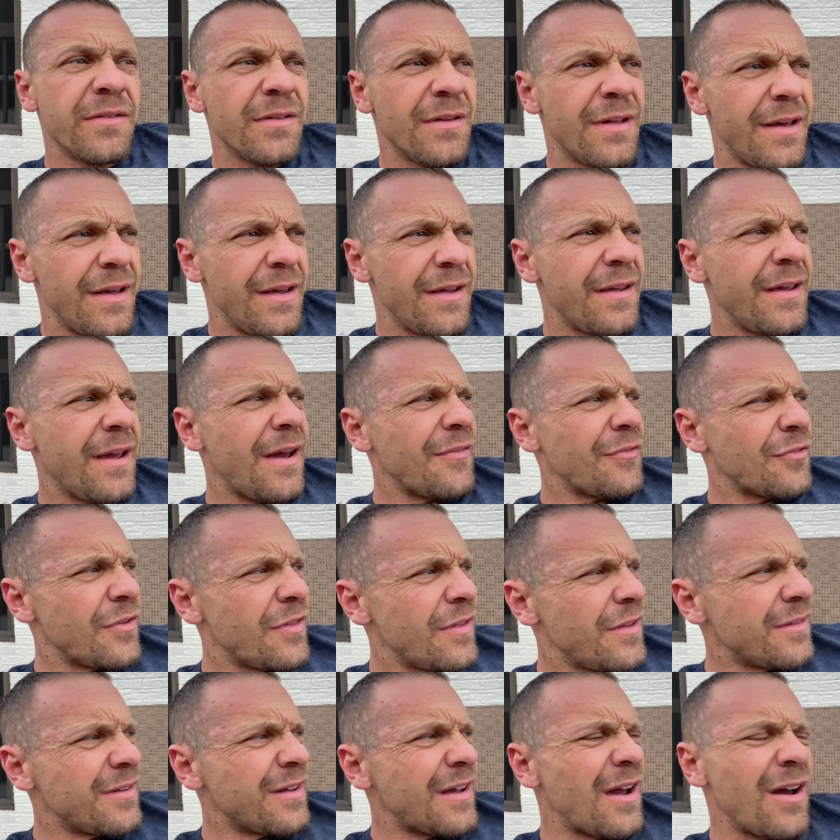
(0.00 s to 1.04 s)
like after
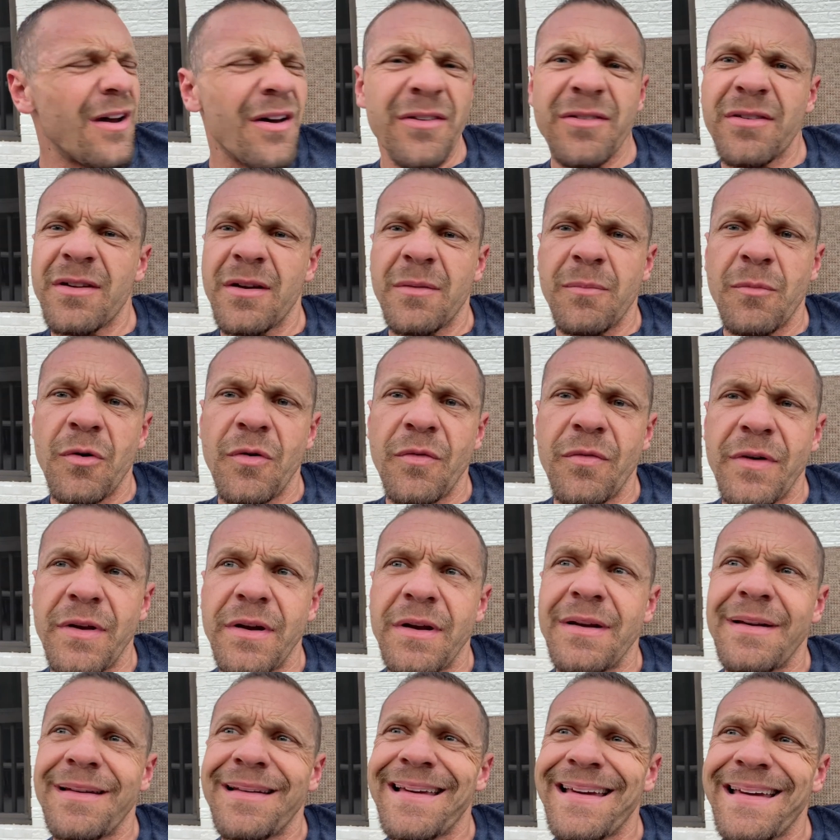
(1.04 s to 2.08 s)
this house, like
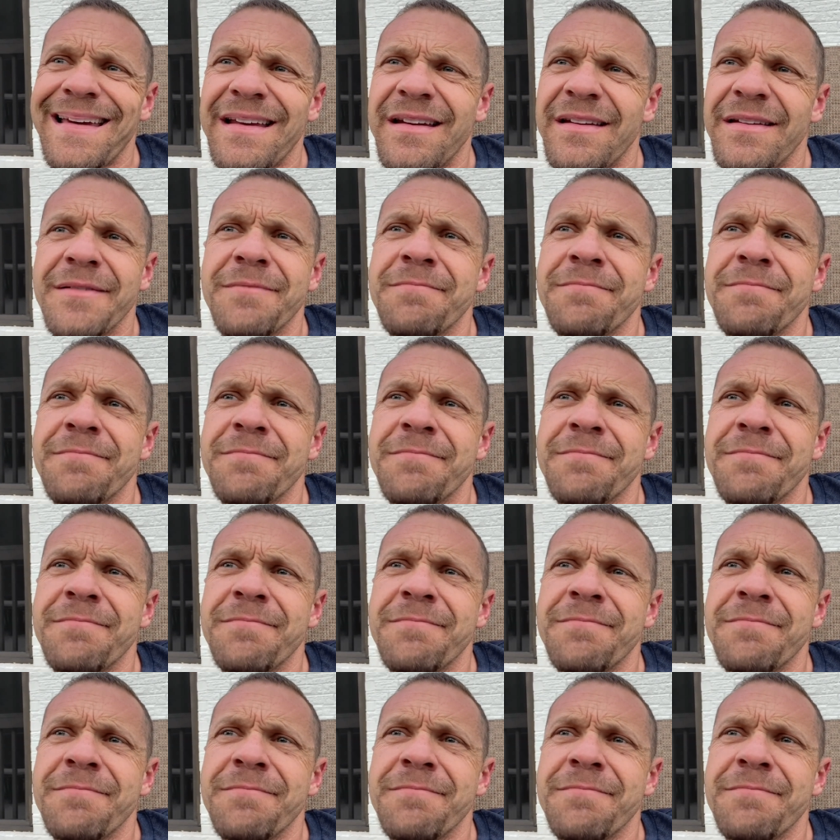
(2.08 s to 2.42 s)
moving and land.